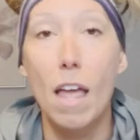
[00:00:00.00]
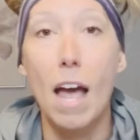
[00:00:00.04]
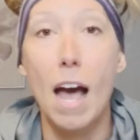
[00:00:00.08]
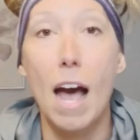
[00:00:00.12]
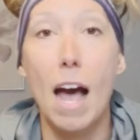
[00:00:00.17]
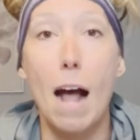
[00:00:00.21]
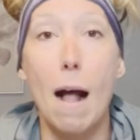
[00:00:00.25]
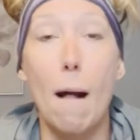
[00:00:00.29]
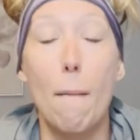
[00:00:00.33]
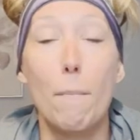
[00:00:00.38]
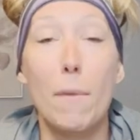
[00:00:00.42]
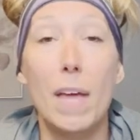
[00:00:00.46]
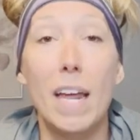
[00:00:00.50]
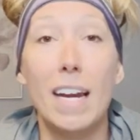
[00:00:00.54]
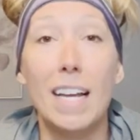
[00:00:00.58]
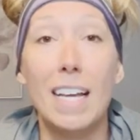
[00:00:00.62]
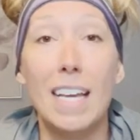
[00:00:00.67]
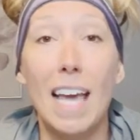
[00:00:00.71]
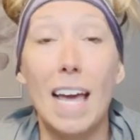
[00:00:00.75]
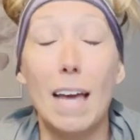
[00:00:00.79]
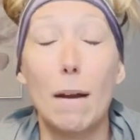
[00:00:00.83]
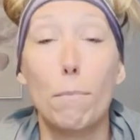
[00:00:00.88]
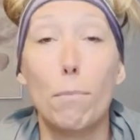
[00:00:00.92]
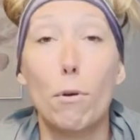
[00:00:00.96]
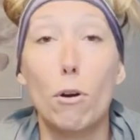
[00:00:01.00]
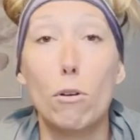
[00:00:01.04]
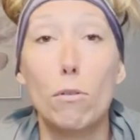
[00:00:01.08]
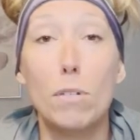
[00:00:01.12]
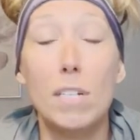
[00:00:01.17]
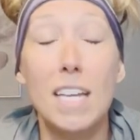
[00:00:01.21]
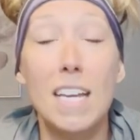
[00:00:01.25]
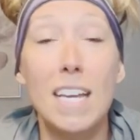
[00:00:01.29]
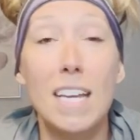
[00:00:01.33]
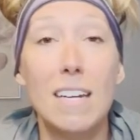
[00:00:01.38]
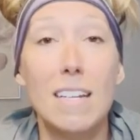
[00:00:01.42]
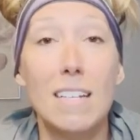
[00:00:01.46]
And again,
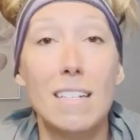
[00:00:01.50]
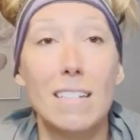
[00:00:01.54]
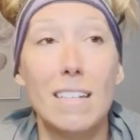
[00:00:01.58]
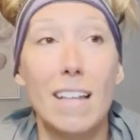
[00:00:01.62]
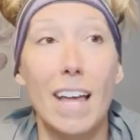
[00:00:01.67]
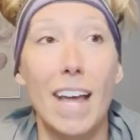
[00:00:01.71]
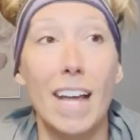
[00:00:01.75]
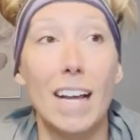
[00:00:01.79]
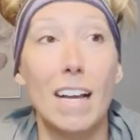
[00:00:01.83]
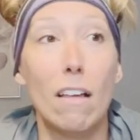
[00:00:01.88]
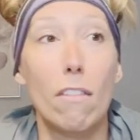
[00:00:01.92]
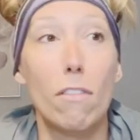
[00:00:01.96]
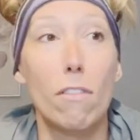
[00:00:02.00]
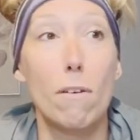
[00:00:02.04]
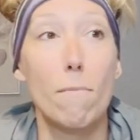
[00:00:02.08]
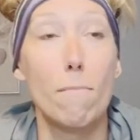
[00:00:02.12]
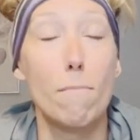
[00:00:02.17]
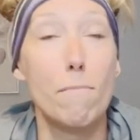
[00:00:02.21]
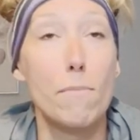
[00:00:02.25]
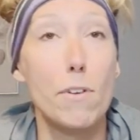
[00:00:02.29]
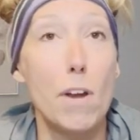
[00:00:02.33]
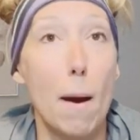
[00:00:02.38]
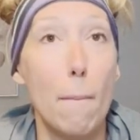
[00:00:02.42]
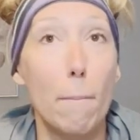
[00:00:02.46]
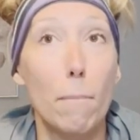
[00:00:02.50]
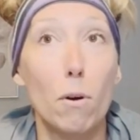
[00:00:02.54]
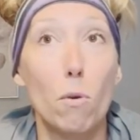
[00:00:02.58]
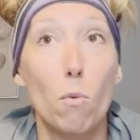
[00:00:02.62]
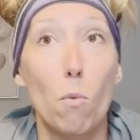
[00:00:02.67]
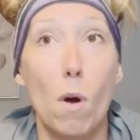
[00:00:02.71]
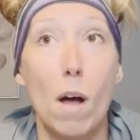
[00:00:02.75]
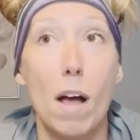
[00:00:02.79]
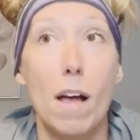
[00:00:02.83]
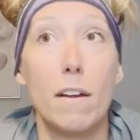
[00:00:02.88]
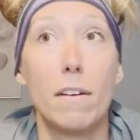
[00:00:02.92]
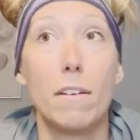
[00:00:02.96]
protein is the number
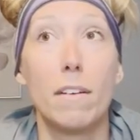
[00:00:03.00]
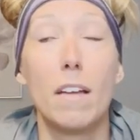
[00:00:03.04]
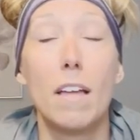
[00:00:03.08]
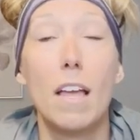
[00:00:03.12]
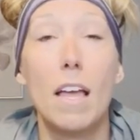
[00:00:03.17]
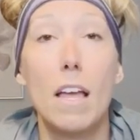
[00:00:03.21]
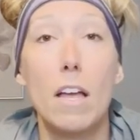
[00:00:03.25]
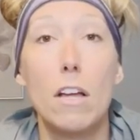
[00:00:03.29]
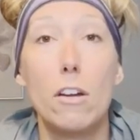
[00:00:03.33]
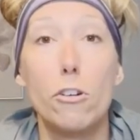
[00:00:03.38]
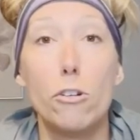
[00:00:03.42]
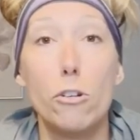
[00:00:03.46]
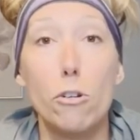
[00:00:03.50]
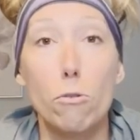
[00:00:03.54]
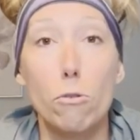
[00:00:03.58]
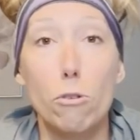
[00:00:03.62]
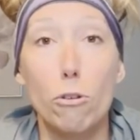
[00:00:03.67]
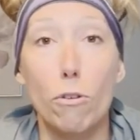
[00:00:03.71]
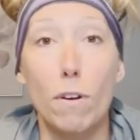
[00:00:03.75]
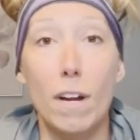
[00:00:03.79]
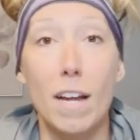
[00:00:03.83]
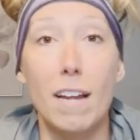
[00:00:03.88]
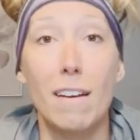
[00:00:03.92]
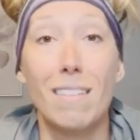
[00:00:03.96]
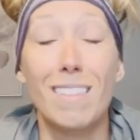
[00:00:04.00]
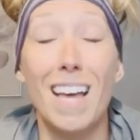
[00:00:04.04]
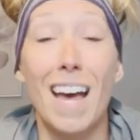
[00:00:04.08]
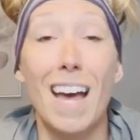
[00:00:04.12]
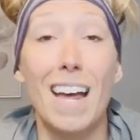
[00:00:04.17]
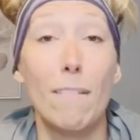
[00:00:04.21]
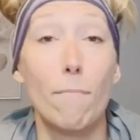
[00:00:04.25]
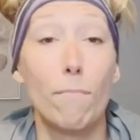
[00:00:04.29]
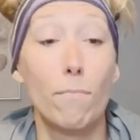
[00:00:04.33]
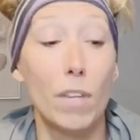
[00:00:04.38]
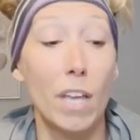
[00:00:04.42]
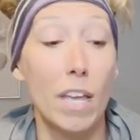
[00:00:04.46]
one nutrient
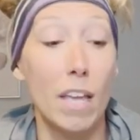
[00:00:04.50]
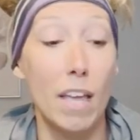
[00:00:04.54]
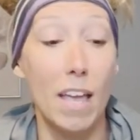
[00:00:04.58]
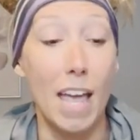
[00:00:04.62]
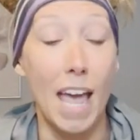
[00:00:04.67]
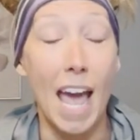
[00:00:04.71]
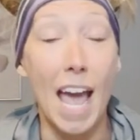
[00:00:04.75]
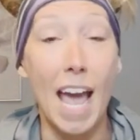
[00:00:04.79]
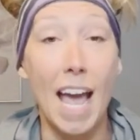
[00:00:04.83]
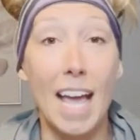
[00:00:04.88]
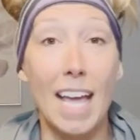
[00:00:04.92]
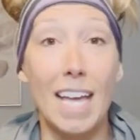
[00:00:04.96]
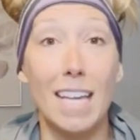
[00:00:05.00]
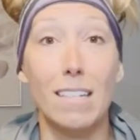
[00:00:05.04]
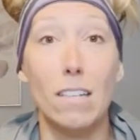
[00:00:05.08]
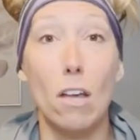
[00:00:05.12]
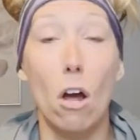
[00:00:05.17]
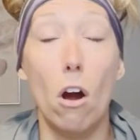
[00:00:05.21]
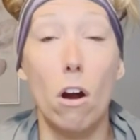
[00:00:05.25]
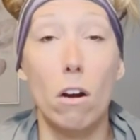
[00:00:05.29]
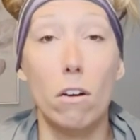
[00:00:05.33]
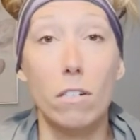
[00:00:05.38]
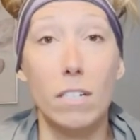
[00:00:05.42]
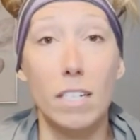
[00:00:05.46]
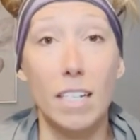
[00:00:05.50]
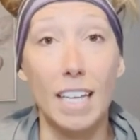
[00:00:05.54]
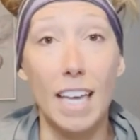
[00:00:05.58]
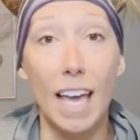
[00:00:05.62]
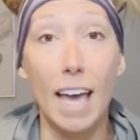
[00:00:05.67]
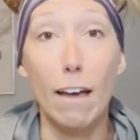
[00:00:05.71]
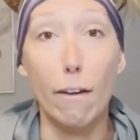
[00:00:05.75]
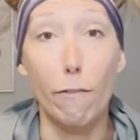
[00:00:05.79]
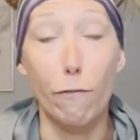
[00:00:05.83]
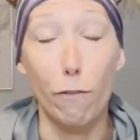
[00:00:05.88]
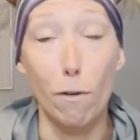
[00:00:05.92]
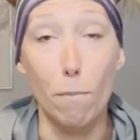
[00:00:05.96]
that A, is hard to
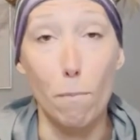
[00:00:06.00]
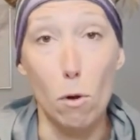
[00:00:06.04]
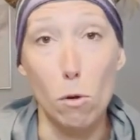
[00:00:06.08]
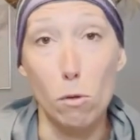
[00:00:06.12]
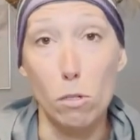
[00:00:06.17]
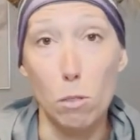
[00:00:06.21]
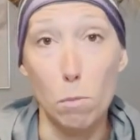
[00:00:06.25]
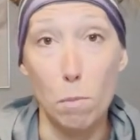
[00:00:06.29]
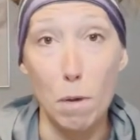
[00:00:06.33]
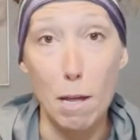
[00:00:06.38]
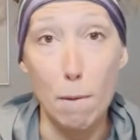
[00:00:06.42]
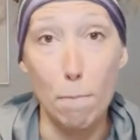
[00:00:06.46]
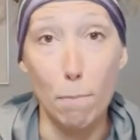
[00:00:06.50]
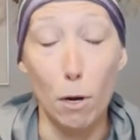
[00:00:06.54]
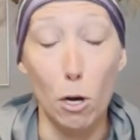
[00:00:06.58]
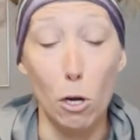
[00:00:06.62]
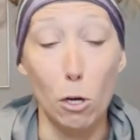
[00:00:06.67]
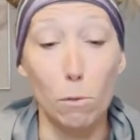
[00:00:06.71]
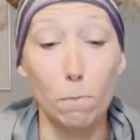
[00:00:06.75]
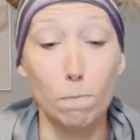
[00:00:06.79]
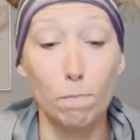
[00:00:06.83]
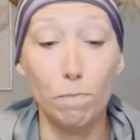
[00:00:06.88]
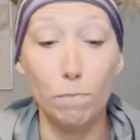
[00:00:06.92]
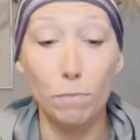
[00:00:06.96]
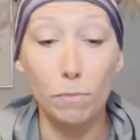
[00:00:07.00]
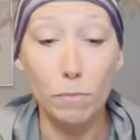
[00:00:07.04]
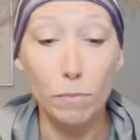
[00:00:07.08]
get for most people,